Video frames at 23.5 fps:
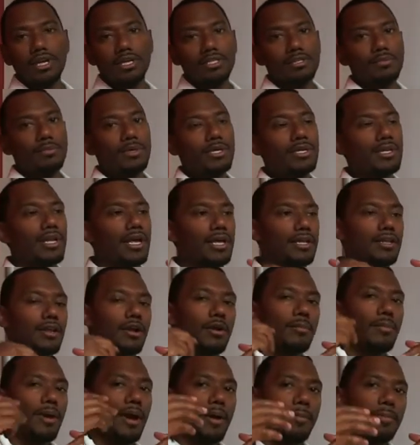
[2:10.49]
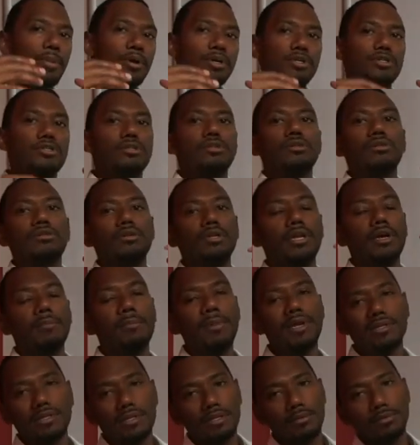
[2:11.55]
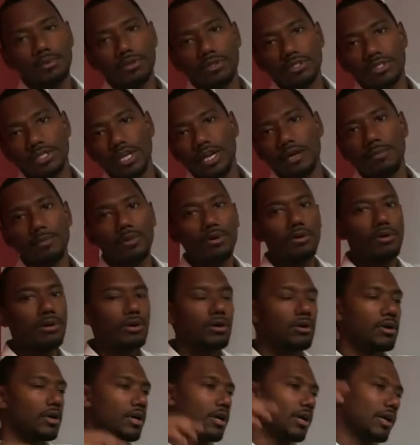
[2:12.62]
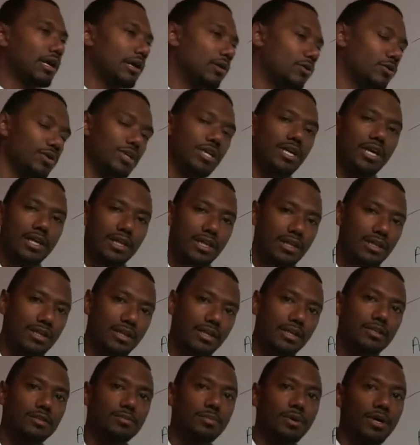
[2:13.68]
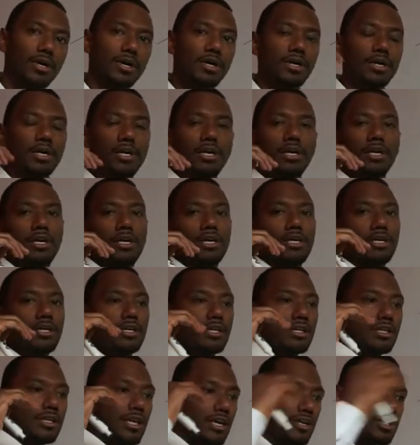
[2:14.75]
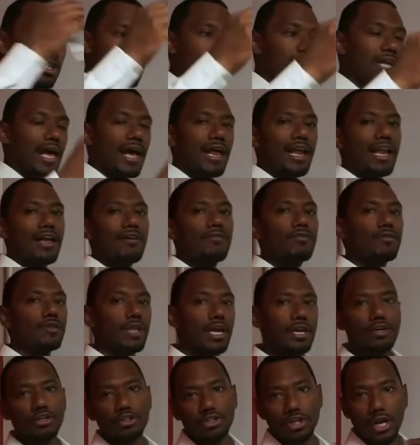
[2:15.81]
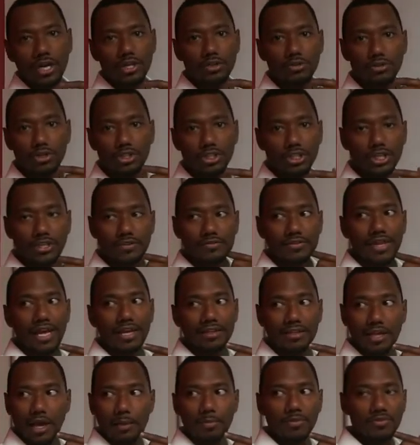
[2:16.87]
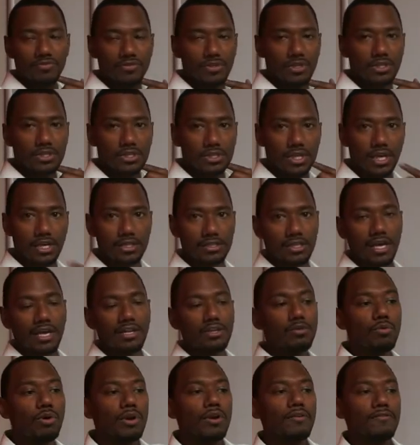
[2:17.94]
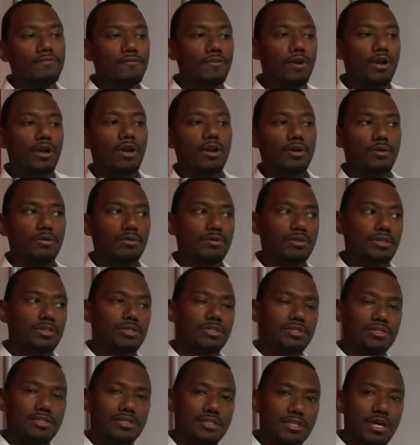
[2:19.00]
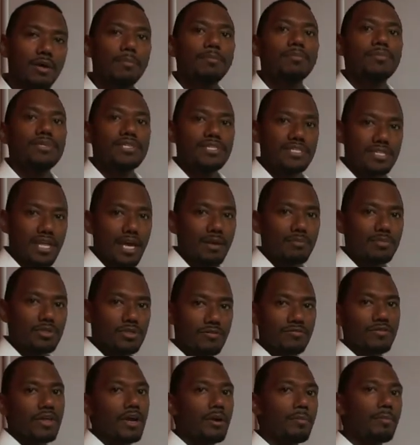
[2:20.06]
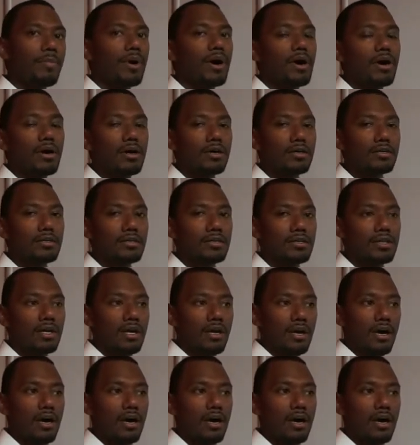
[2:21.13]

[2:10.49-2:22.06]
Doesn't mean that they're a better person, or they're mentally more stable, or all the other things, but they're just at a level that you're trying to achieve that type of success, and you want to follow some steps of their path